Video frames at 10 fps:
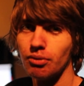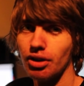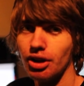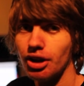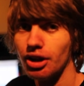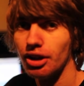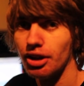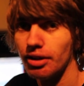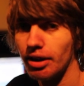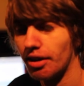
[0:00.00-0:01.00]

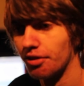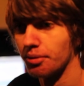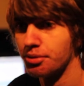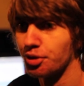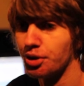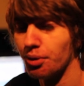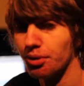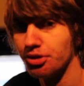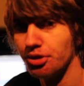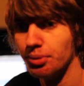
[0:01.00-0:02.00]
Uh, as I'm sure you
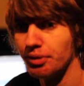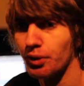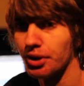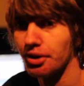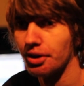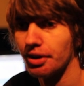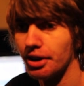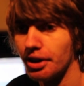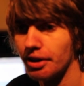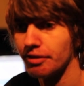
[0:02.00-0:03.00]
always do with all your
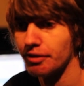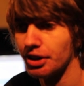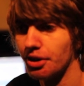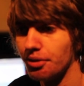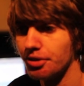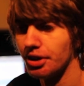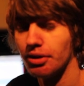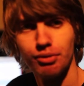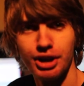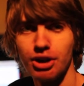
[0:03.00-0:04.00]
uh, other videos,
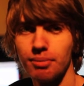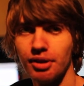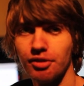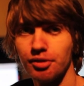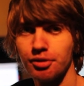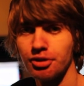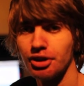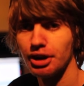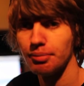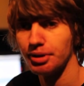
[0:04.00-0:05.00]
uh, rate, comment and
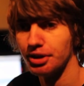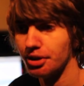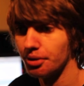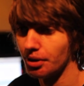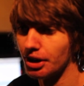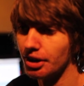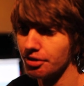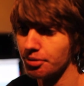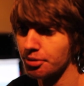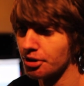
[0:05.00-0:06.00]
subscribe, you know, uh,
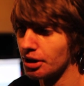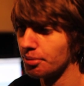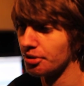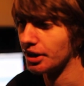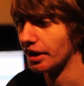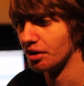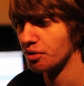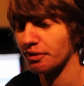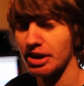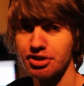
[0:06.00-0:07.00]
subscribe so you get
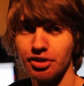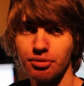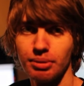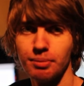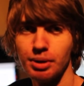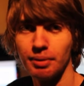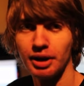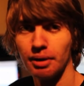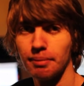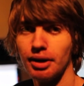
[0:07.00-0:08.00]
notifications when we
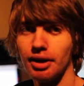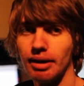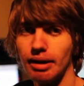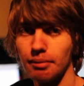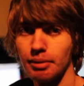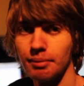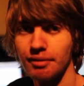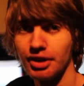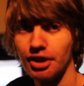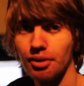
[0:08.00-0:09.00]
bring up uh, upcoming
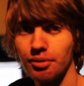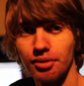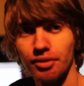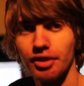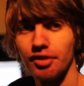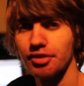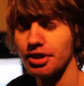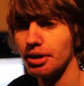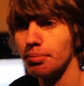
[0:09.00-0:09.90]
videos on this uh,